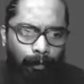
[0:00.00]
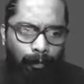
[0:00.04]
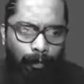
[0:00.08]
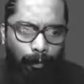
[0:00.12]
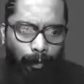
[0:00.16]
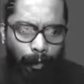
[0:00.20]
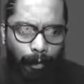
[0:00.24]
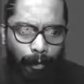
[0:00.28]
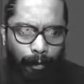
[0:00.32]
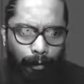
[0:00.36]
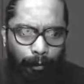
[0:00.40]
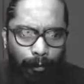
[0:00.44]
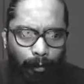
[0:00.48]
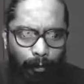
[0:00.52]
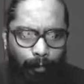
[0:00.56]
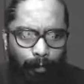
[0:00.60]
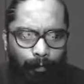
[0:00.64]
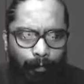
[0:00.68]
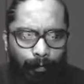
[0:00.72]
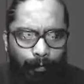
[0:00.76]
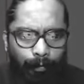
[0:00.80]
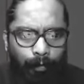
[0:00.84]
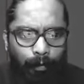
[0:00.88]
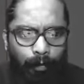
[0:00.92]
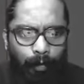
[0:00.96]
point tool?
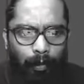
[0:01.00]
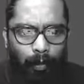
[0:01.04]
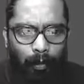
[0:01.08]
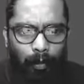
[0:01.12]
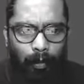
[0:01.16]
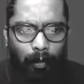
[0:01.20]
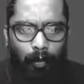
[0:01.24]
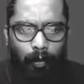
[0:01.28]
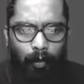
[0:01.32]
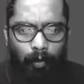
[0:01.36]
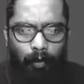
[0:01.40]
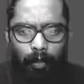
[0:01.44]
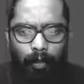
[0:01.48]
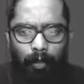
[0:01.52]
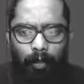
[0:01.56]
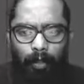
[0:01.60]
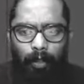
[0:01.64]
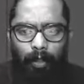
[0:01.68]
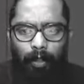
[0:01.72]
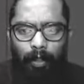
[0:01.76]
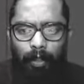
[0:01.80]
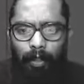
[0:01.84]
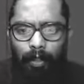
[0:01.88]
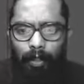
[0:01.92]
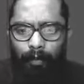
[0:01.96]
Look,
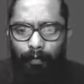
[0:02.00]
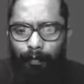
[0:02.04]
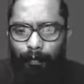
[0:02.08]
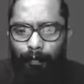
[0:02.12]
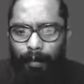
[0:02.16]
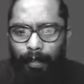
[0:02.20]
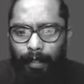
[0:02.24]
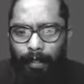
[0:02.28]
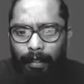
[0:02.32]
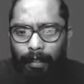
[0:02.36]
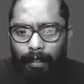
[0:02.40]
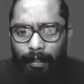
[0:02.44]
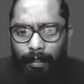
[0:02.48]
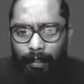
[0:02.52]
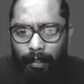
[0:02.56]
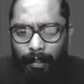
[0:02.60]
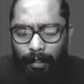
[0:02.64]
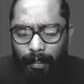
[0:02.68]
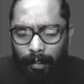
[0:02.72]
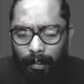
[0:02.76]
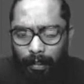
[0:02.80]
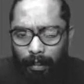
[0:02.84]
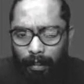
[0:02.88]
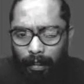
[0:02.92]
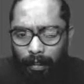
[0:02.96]
if I
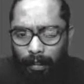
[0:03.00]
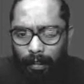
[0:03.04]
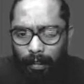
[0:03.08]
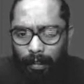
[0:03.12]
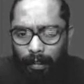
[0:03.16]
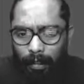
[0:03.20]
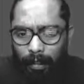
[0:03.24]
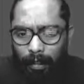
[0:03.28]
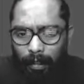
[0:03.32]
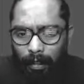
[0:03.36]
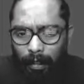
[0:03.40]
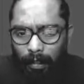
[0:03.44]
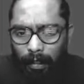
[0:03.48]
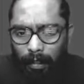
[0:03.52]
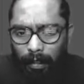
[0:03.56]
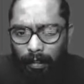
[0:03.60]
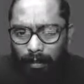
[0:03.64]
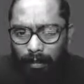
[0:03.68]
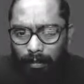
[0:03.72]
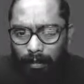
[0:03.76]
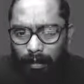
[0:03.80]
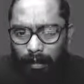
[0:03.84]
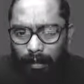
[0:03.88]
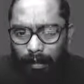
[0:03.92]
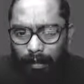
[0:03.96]
need
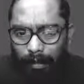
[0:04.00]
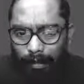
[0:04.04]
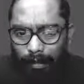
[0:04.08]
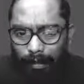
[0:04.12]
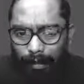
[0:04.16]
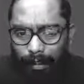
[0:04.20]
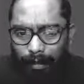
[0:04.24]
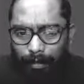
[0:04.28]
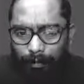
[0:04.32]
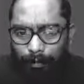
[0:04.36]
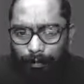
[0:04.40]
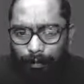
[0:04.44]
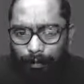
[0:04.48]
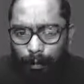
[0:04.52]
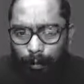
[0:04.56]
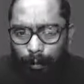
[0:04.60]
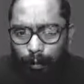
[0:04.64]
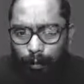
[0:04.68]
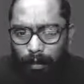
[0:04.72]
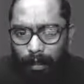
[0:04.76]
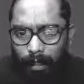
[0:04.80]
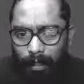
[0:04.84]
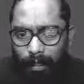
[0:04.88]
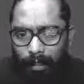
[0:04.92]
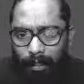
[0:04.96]
the shape
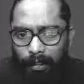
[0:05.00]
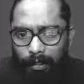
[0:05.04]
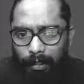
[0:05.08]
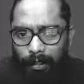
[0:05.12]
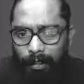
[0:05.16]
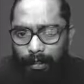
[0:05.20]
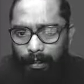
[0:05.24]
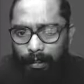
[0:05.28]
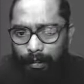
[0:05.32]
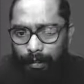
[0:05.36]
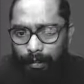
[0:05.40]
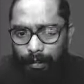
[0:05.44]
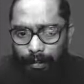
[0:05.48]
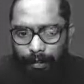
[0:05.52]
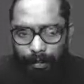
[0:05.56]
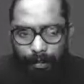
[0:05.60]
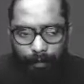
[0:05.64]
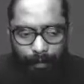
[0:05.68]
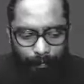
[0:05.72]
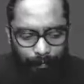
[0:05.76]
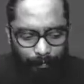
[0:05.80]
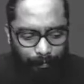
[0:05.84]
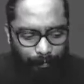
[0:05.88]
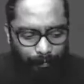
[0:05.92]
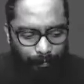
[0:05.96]
look like this,
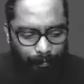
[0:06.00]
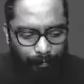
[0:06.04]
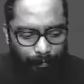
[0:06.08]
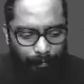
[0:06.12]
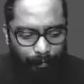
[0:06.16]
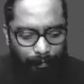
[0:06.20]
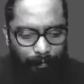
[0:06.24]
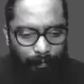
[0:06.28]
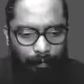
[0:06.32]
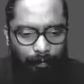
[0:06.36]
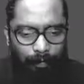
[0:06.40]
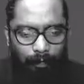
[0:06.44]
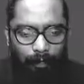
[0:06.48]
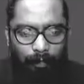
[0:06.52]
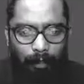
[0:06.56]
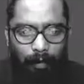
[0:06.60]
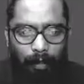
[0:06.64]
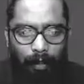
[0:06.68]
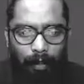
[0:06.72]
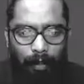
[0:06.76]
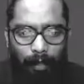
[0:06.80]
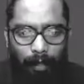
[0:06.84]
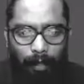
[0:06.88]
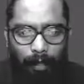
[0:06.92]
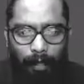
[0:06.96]

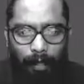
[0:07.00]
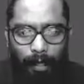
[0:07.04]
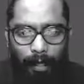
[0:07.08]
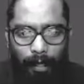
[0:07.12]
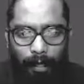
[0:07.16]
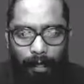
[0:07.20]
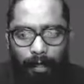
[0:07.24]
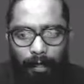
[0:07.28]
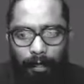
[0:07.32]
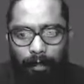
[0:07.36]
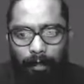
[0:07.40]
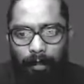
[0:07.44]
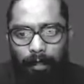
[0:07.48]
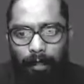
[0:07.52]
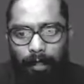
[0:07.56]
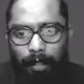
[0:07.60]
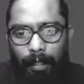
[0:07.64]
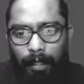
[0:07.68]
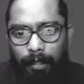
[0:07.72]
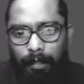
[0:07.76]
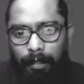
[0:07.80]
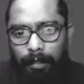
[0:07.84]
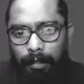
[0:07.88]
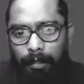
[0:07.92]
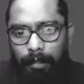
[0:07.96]
a triangle
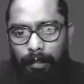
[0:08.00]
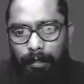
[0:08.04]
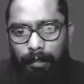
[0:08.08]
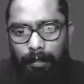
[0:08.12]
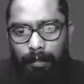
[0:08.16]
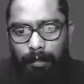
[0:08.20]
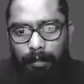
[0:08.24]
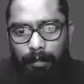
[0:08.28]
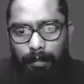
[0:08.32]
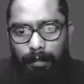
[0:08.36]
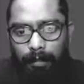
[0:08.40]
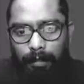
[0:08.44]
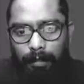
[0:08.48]
like this,